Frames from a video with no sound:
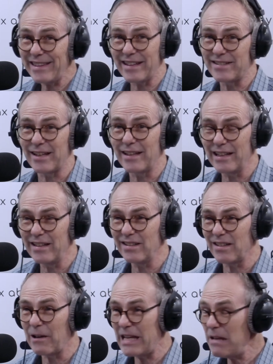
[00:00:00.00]
they said, these
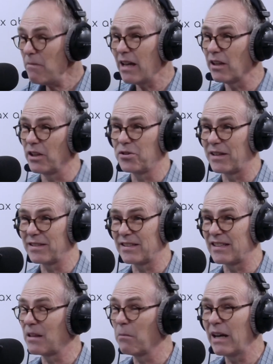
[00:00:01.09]
email addresses
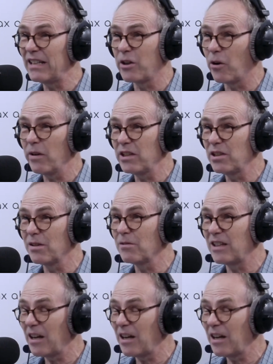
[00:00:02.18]
that the money's going to,